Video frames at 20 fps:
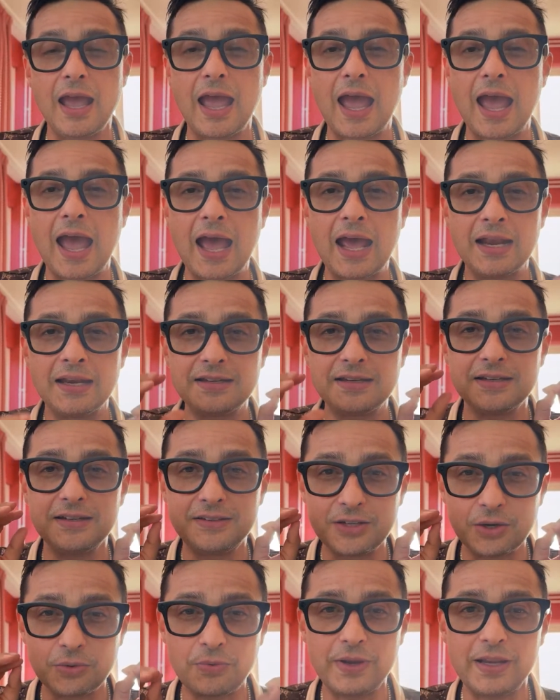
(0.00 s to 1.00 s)
And
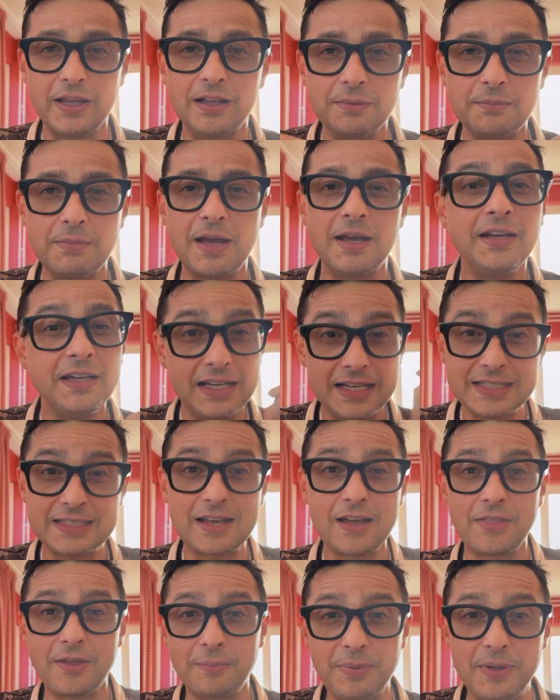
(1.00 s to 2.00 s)
the real money is
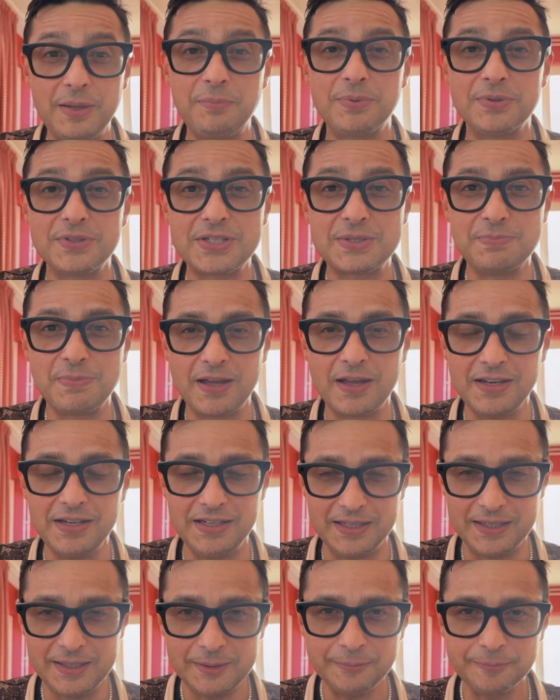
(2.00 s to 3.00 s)
other people's
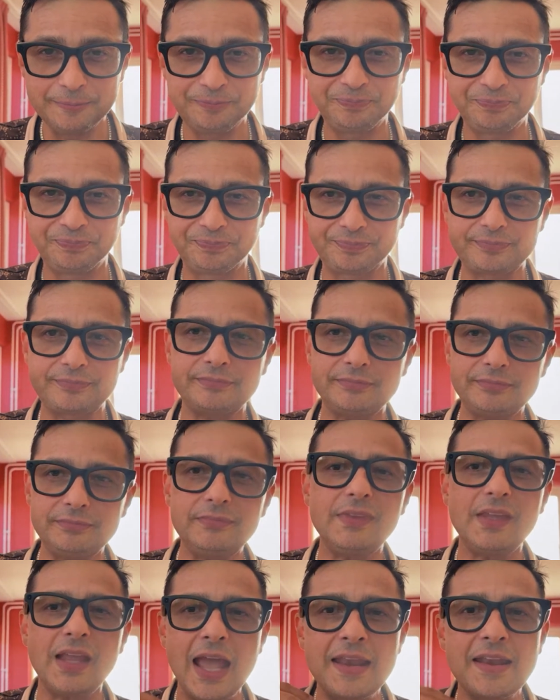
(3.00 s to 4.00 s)
money.
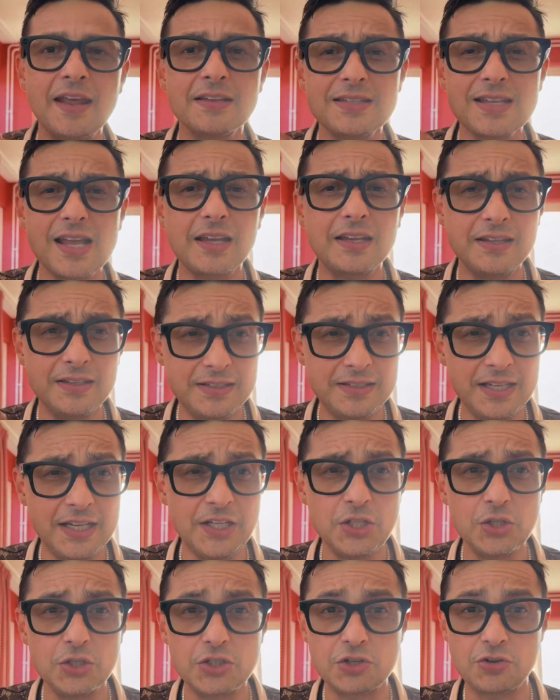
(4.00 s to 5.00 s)
And as I
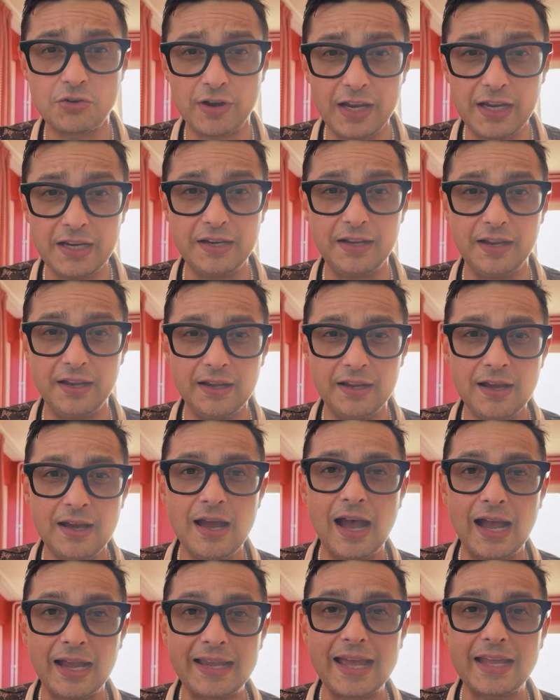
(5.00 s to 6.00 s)
continue trading,
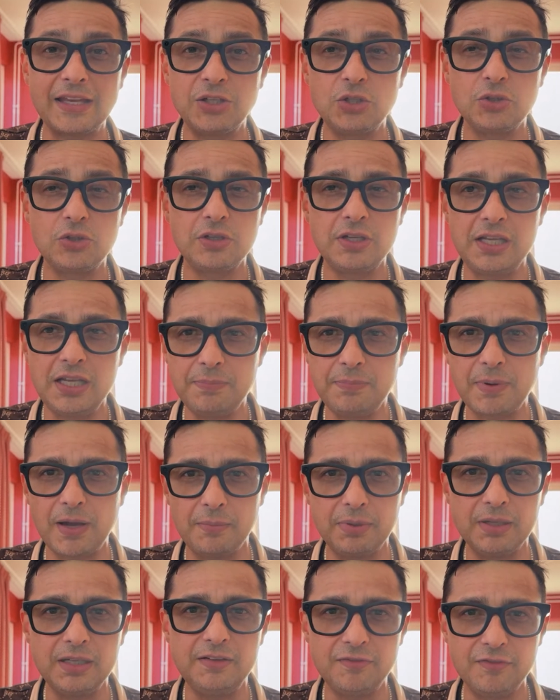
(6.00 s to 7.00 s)
I get to keep, I
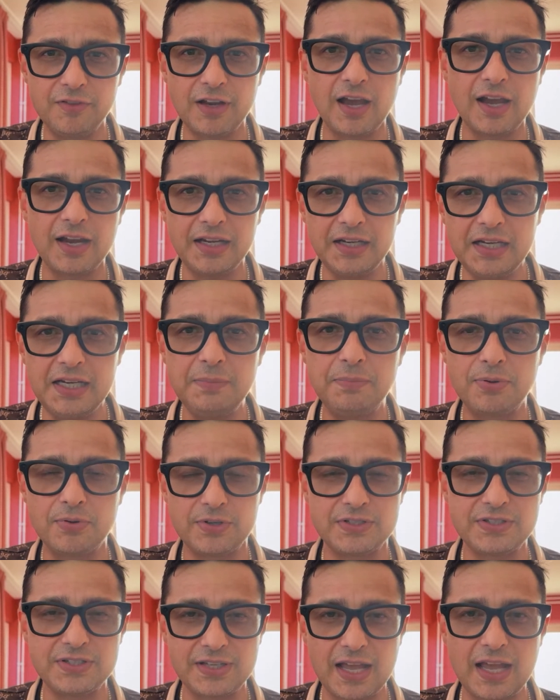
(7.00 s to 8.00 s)
believe,
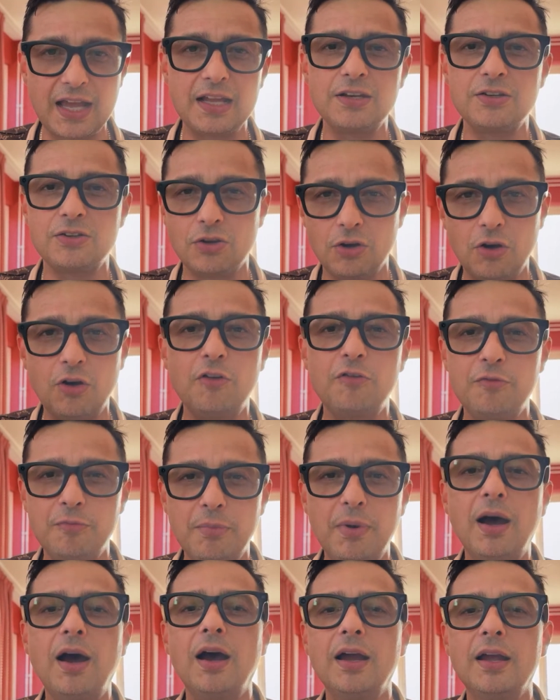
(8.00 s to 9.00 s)
90% of
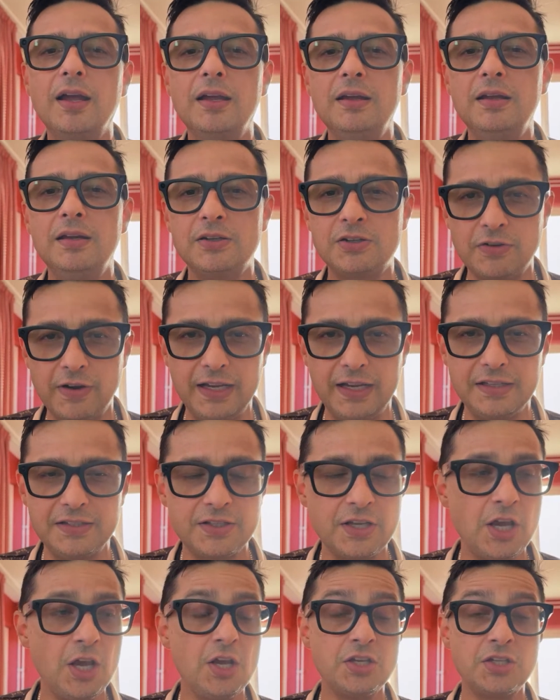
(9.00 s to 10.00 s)
my
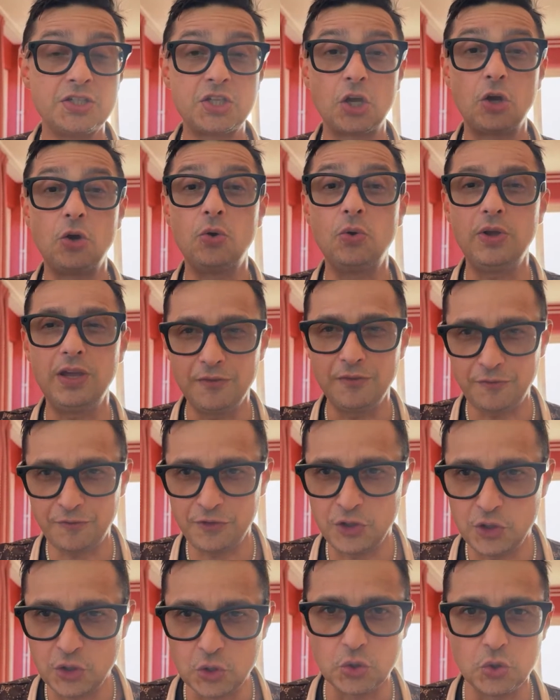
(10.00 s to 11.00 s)
trades. So if
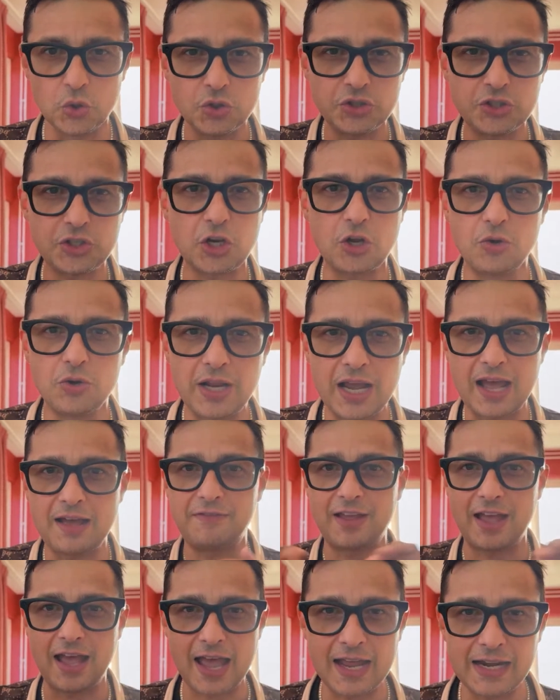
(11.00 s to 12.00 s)
you don't
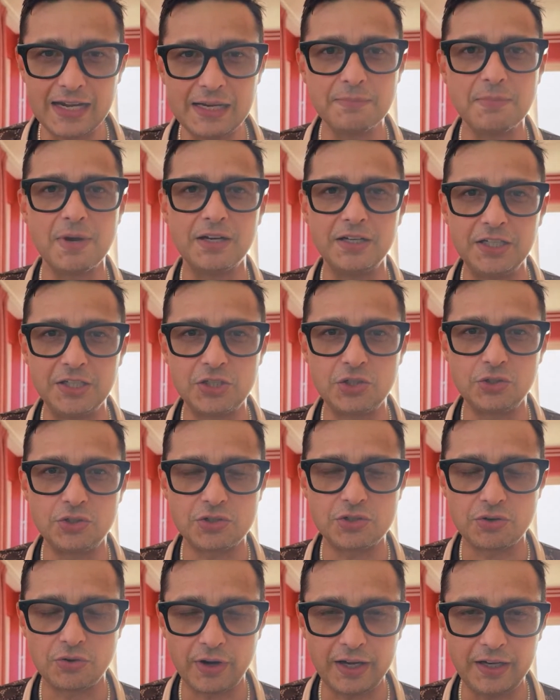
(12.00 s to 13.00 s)
have any money to
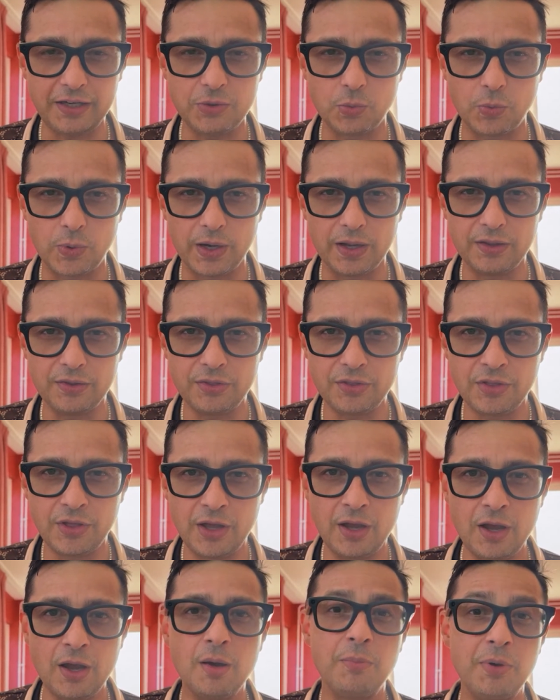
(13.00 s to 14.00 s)
trade with,
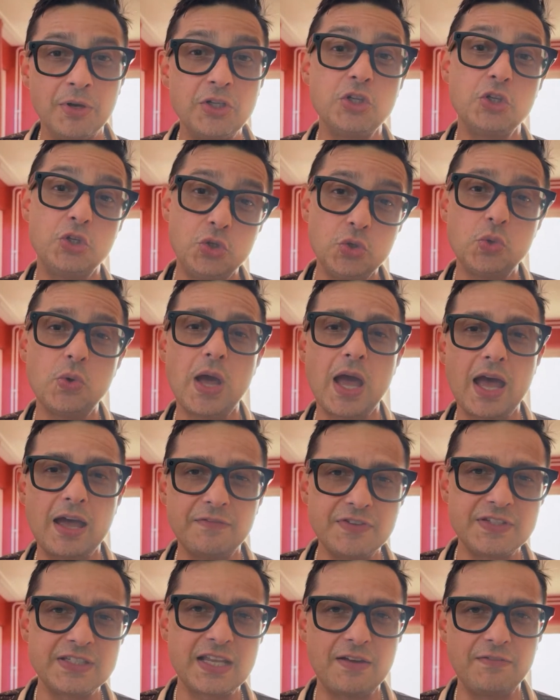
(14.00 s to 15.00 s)
but you do
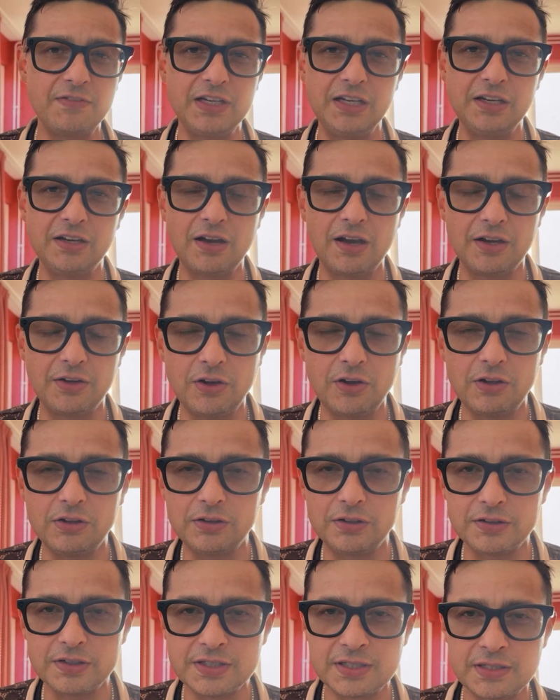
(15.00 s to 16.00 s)
have
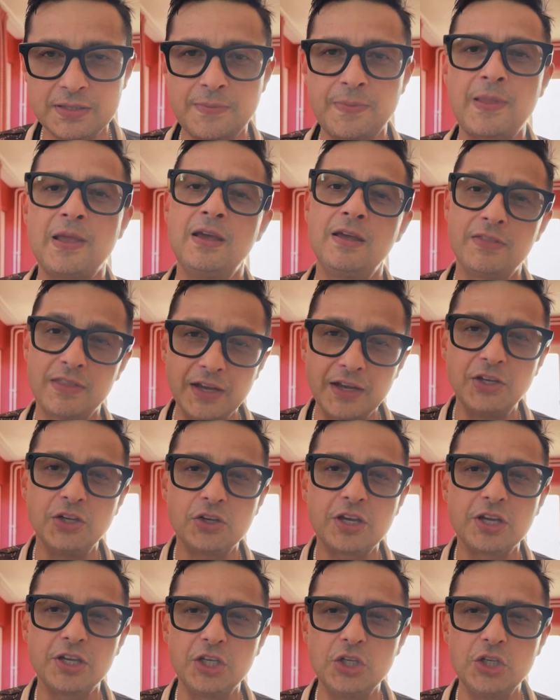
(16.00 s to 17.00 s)
$79, then you
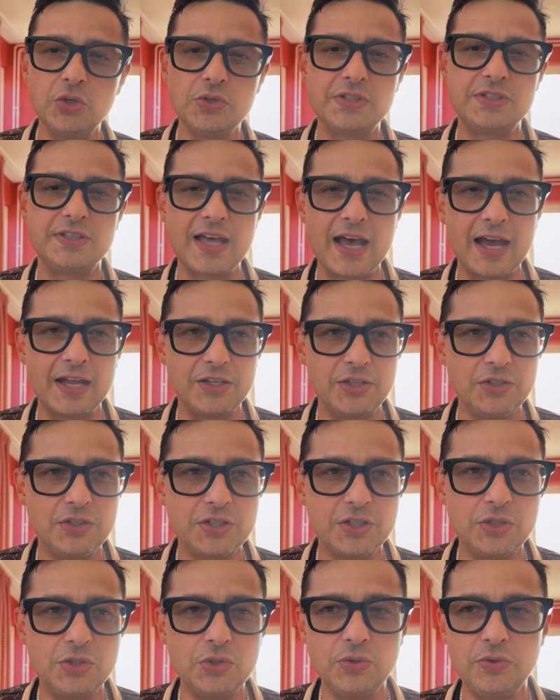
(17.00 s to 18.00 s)
can use that. You
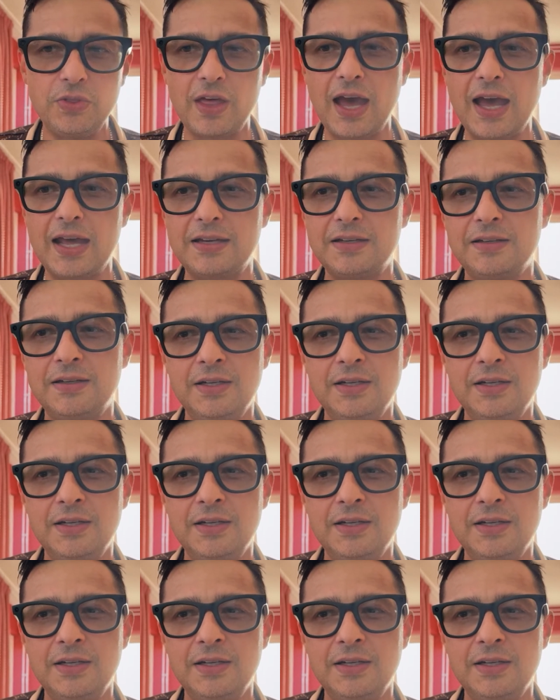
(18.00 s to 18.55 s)
can do that.